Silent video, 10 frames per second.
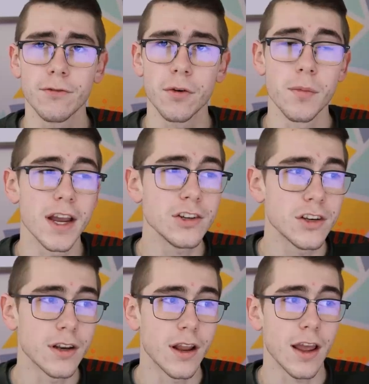
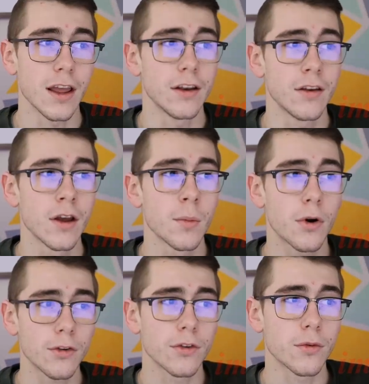information, and
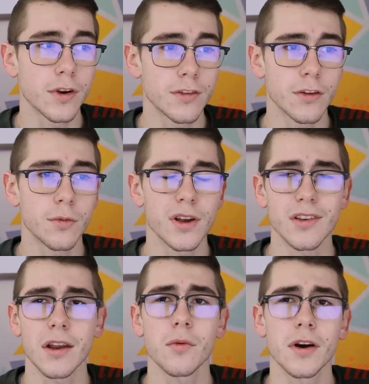personal reasons
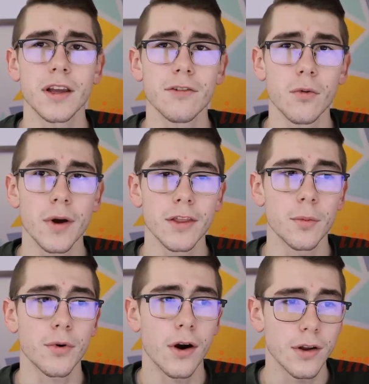because I don't want to give away the
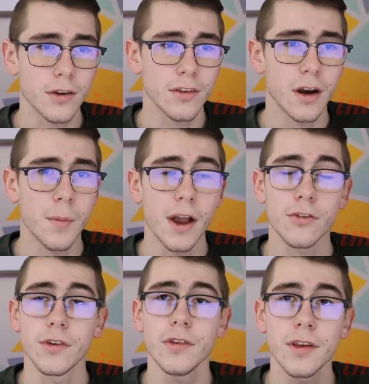products that I'm
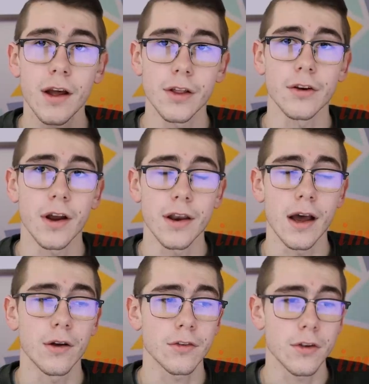actually scaling right
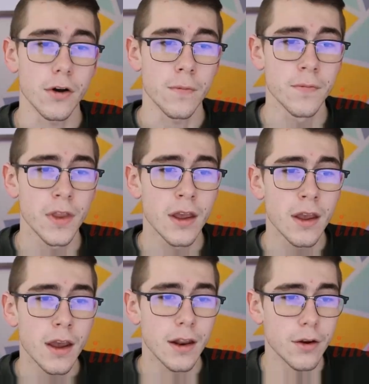now. So
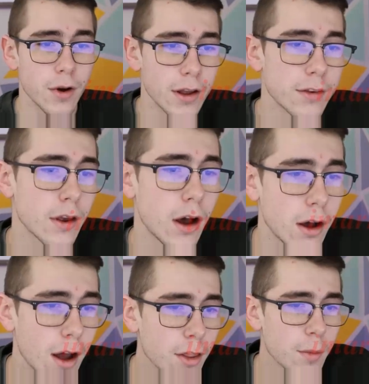anyways,
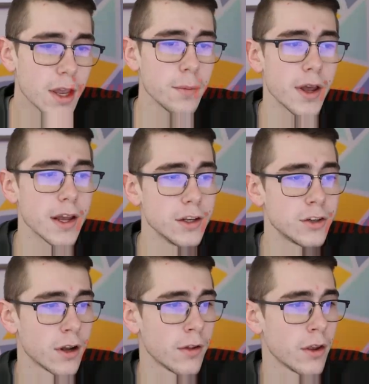on the main page,